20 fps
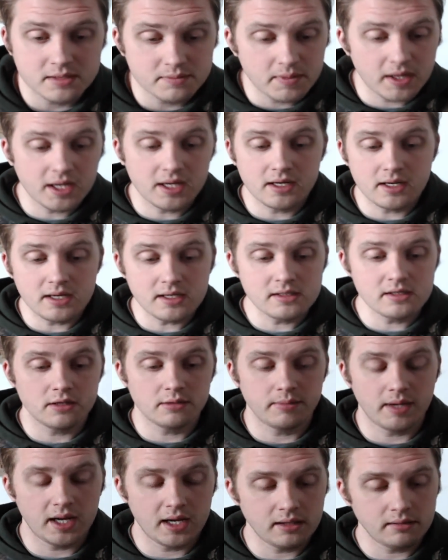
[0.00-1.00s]
to just make it
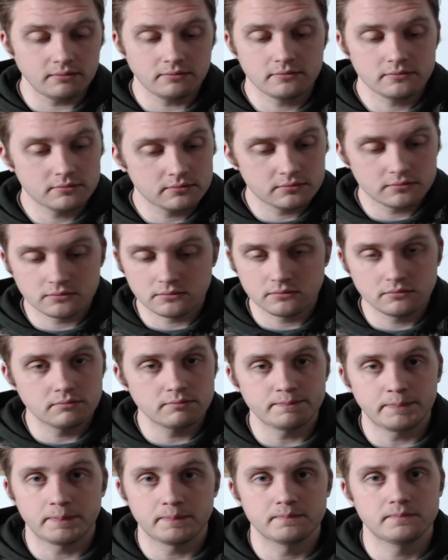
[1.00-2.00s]
easier, man,
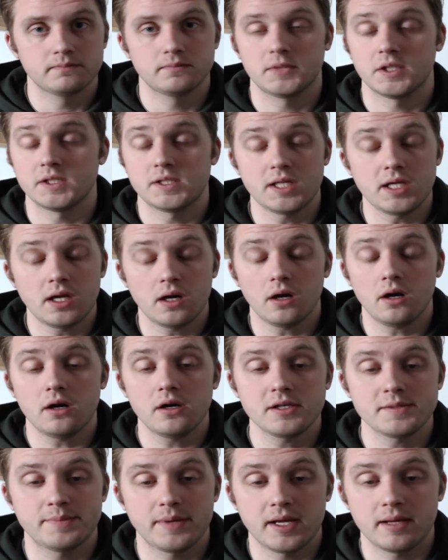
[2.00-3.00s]
the
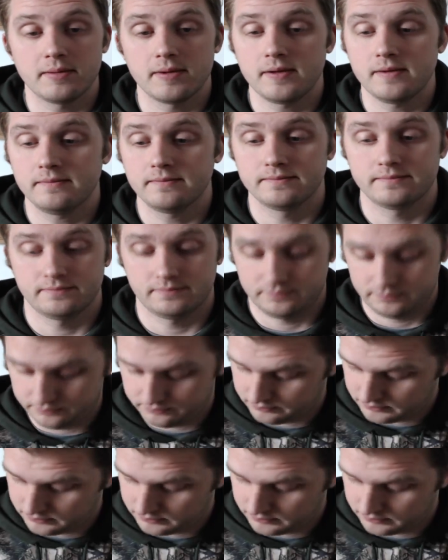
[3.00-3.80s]
TRs, baby.